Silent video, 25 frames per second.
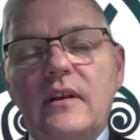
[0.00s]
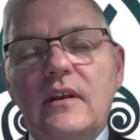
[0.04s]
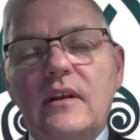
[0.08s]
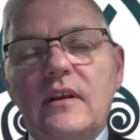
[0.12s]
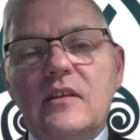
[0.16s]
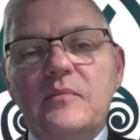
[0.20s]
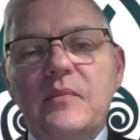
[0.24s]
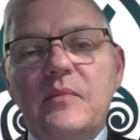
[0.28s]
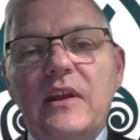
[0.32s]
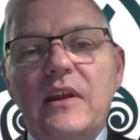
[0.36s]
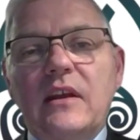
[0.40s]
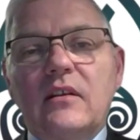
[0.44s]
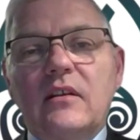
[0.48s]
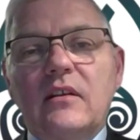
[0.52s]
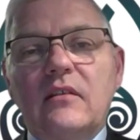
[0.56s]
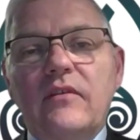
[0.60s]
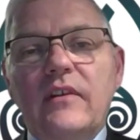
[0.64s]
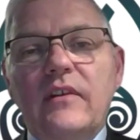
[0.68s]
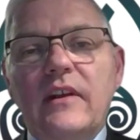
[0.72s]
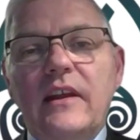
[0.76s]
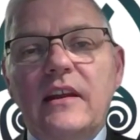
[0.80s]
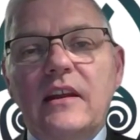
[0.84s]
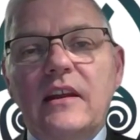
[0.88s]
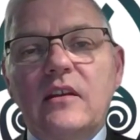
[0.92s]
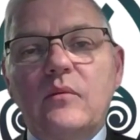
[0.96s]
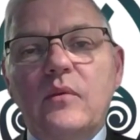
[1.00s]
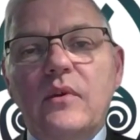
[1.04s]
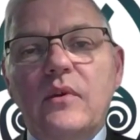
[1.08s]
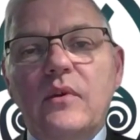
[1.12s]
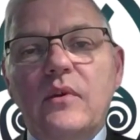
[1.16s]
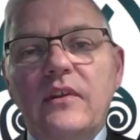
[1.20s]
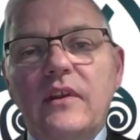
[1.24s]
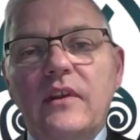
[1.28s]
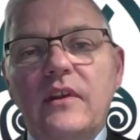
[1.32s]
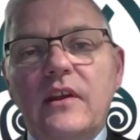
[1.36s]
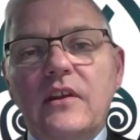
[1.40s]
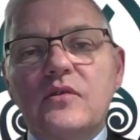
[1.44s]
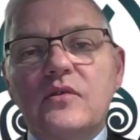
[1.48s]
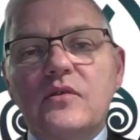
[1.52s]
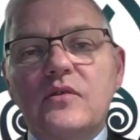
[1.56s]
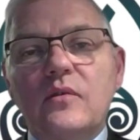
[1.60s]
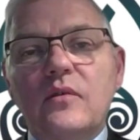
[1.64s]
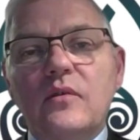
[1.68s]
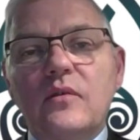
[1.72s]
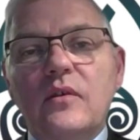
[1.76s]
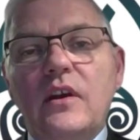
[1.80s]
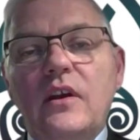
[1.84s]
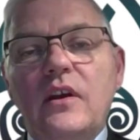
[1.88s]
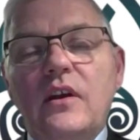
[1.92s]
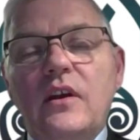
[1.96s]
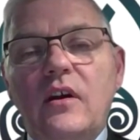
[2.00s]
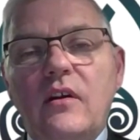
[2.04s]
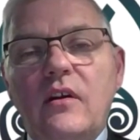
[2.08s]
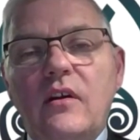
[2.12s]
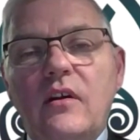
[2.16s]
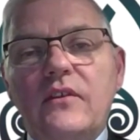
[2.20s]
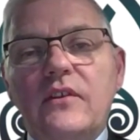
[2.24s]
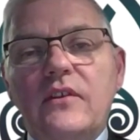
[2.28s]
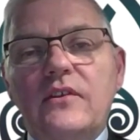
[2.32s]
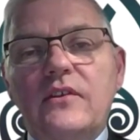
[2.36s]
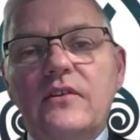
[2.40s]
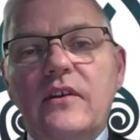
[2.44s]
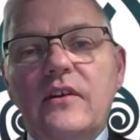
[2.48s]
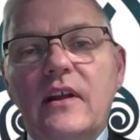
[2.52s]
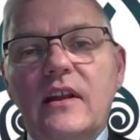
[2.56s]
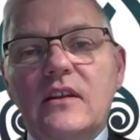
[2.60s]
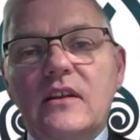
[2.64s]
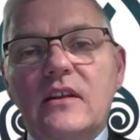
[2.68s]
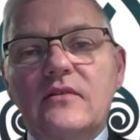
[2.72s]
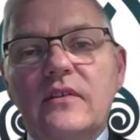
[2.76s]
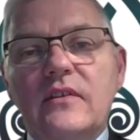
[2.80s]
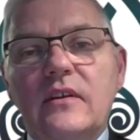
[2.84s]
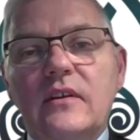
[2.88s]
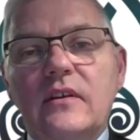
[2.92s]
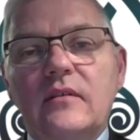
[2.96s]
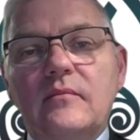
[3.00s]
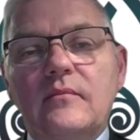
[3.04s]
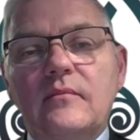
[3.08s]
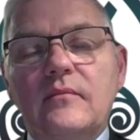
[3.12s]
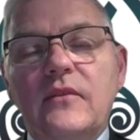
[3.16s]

is being conflated with the issue of the transfer.